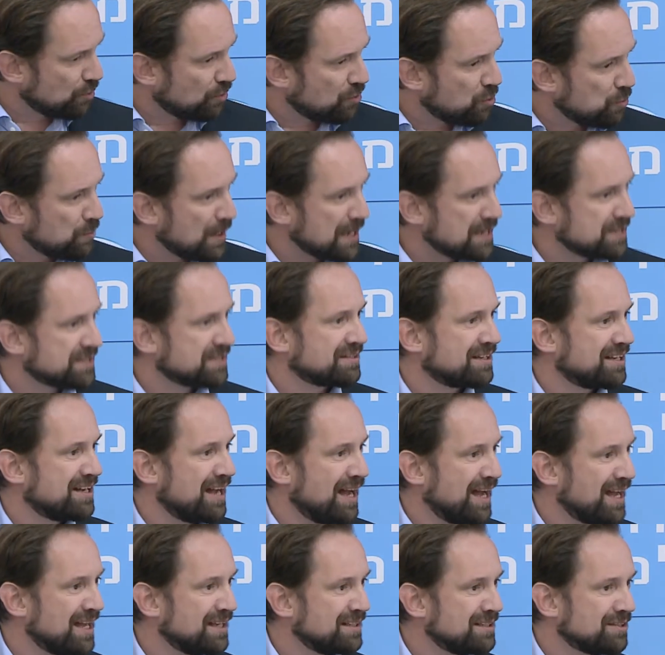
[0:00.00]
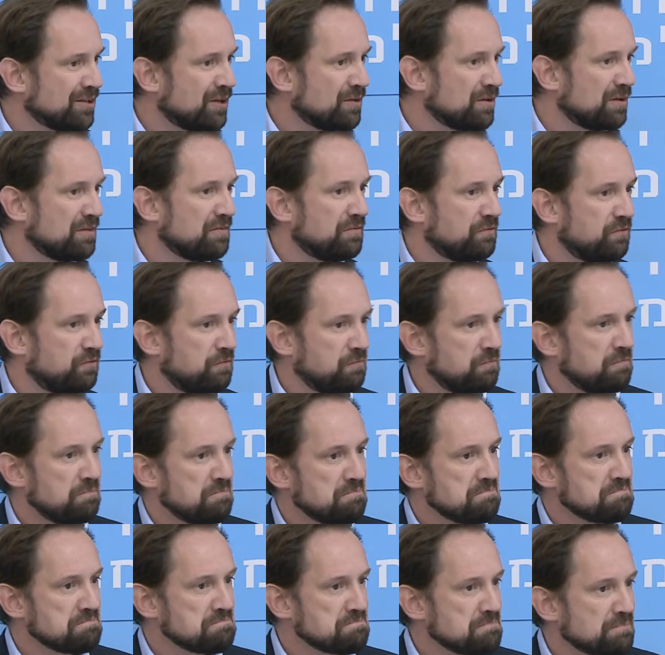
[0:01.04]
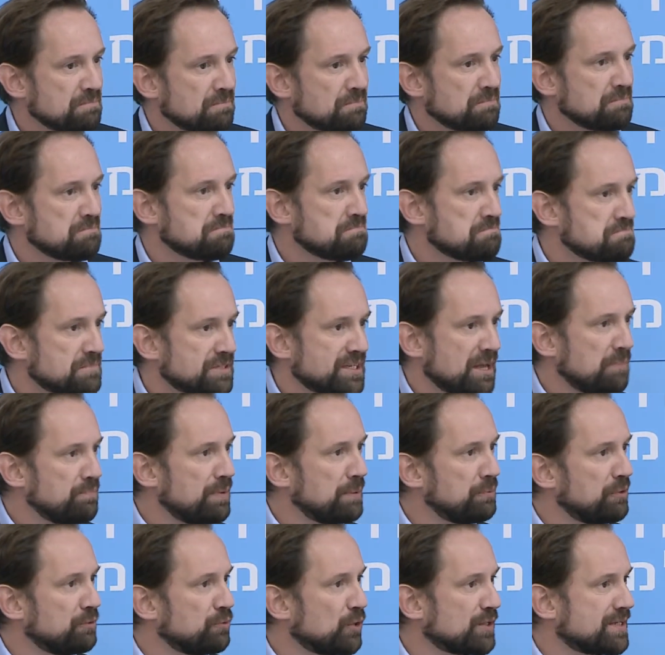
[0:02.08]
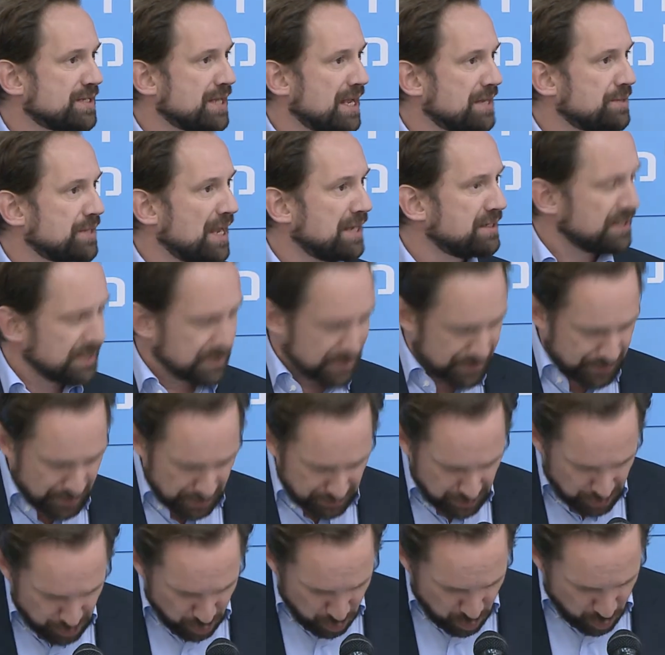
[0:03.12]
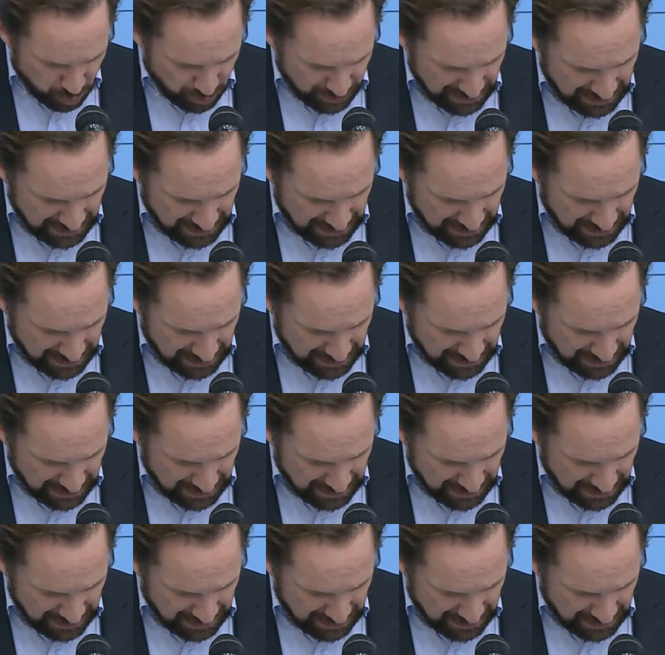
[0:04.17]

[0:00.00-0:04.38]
always kind of, some people would say that is the new